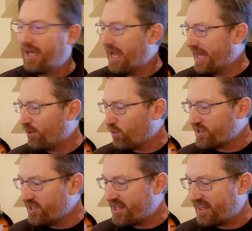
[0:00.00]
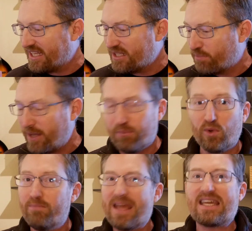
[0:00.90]
And it wasn't that these people were
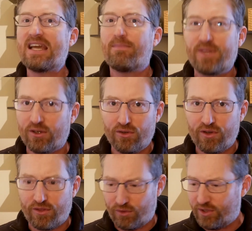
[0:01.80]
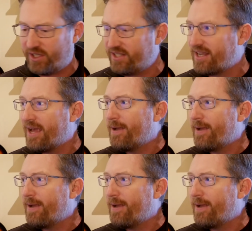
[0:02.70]
making up their own authorities.